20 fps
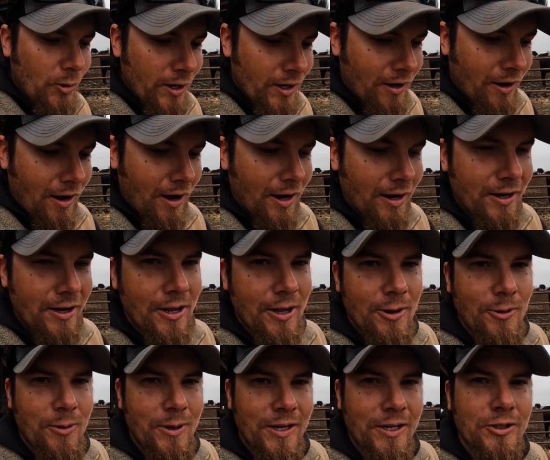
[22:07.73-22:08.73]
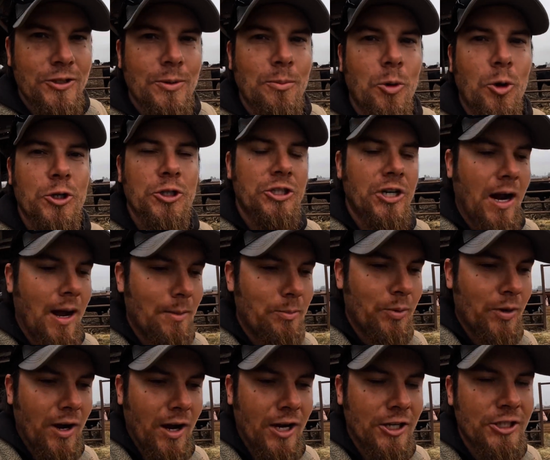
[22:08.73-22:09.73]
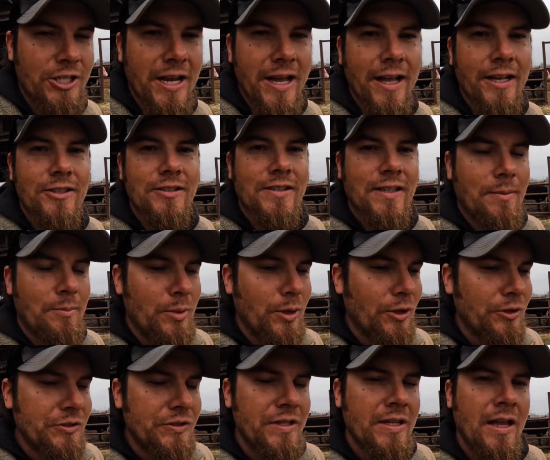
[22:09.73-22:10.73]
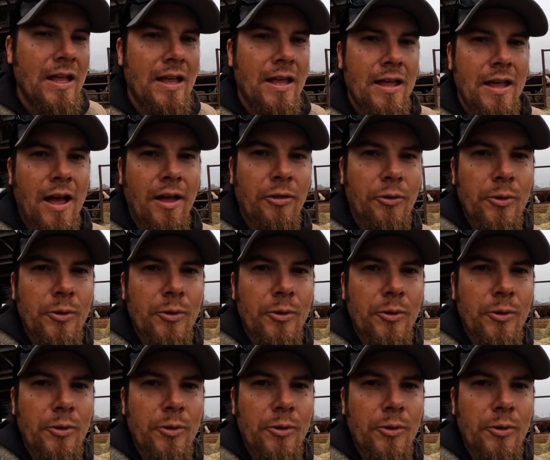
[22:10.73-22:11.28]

went on. We did some more shot projects. I built a